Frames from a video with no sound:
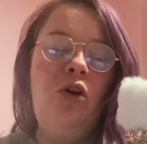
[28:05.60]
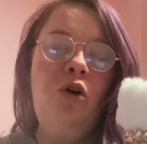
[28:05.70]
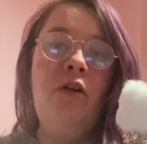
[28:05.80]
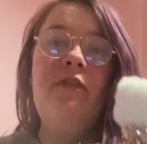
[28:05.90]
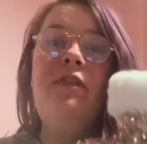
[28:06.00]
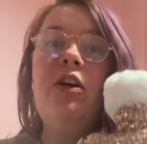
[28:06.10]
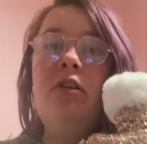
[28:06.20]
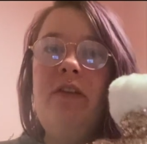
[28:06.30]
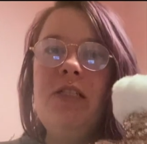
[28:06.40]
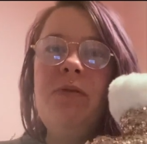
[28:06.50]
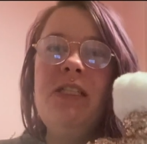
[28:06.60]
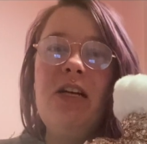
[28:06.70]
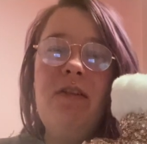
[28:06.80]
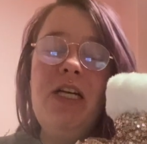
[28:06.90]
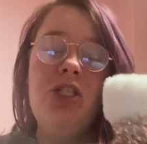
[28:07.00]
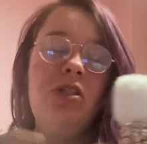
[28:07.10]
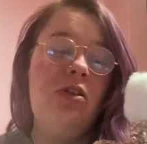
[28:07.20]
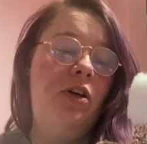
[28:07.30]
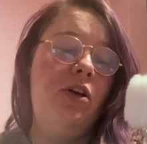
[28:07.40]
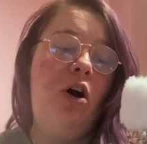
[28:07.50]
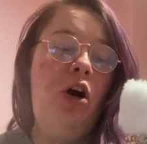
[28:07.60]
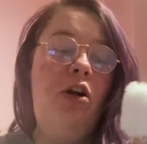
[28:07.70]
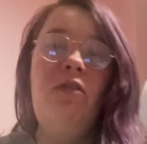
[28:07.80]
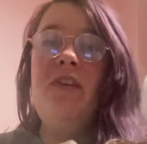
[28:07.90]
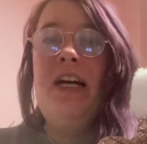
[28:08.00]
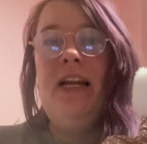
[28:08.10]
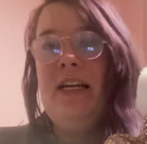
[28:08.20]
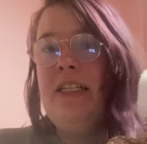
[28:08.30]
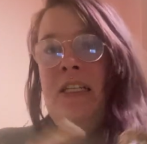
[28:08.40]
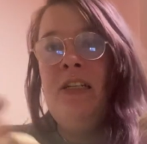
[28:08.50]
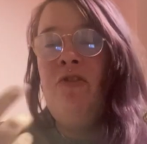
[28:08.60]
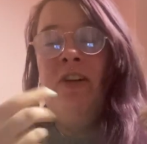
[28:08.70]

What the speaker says: love Christmas decorations, like, I love collecting